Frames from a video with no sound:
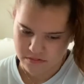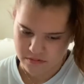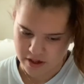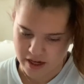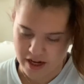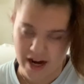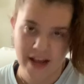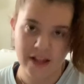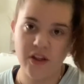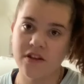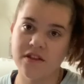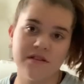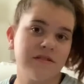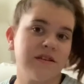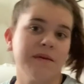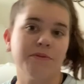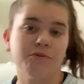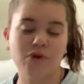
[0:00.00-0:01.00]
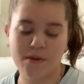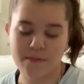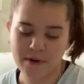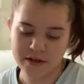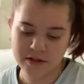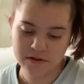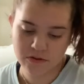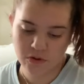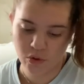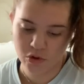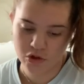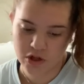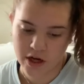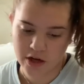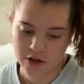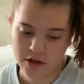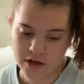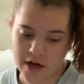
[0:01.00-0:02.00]
Okay, I look the same throughout my whole
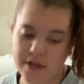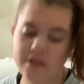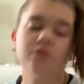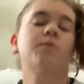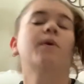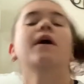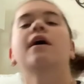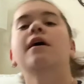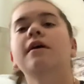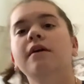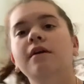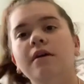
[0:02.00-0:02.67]
childhood, I swear.